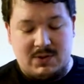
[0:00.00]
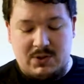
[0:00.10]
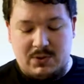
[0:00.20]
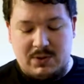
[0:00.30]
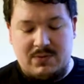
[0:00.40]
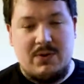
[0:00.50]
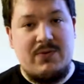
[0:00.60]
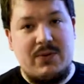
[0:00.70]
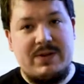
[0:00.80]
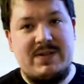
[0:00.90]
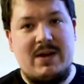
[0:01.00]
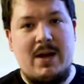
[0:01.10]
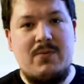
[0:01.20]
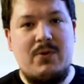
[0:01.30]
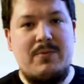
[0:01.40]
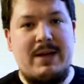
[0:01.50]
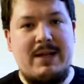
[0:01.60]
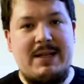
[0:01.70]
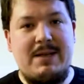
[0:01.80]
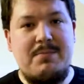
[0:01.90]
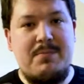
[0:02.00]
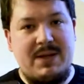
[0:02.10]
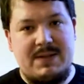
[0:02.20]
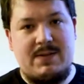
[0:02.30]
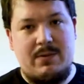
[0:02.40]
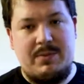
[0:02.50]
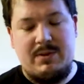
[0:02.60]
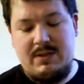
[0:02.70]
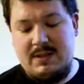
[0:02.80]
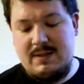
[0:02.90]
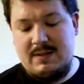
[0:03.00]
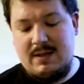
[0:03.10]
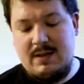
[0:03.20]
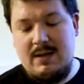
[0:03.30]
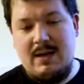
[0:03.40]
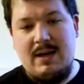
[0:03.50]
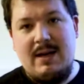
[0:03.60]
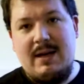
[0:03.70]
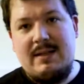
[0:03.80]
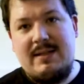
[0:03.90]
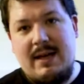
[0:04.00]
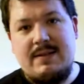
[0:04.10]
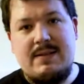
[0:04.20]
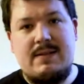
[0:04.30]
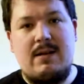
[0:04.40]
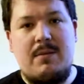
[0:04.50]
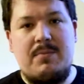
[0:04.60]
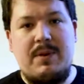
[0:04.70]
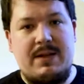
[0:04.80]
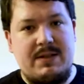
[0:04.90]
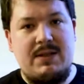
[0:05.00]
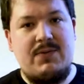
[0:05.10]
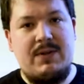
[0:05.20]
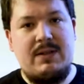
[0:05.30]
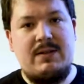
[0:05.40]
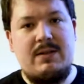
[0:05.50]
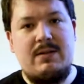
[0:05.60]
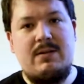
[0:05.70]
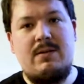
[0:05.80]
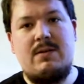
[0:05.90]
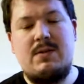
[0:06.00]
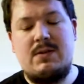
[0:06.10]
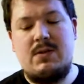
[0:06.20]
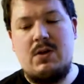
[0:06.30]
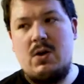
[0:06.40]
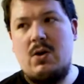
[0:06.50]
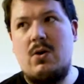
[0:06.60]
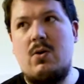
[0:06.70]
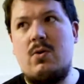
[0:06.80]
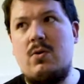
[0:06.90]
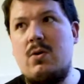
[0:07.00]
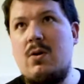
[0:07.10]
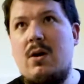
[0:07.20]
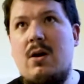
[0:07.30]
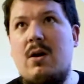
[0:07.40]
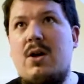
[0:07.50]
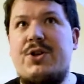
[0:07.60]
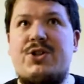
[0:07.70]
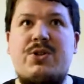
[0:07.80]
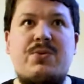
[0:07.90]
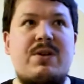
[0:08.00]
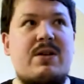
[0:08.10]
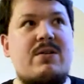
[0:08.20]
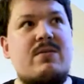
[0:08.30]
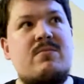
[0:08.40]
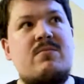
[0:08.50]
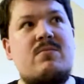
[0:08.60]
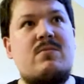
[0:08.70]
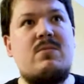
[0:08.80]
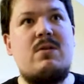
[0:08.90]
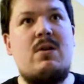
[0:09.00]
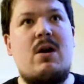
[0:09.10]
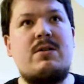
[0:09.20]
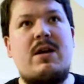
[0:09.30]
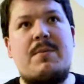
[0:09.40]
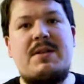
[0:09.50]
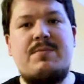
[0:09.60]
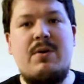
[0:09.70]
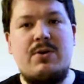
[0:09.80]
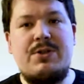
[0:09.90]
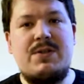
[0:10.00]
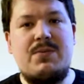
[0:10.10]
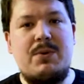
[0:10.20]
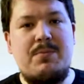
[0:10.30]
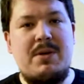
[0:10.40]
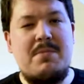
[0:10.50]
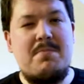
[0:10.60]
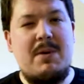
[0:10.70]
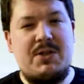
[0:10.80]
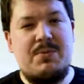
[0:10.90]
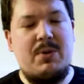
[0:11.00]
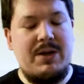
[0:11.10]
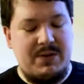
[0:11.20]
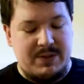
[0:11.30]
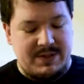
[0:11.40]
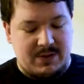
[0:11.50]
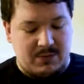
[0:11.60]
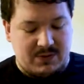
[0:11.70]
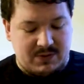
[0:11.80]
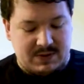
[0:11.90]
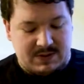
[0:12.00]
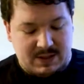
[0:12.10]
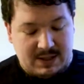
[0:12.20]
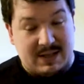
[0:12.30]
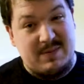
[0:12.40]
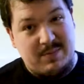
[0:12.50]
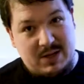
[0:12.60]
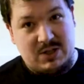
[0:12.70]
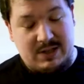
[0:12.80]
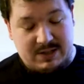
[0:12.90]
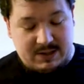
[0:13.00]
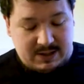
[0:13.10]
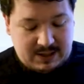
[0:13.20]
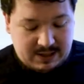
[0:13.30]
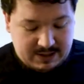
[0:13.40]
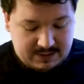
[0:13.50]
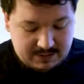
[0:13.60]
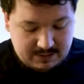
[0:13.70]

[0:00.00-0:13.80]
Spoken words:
to shooting for the first time with my Lee Big Stopper. This is a 10-stop ND filter, so shooting long time exposures would be much more interesting with this, especially in the daylight.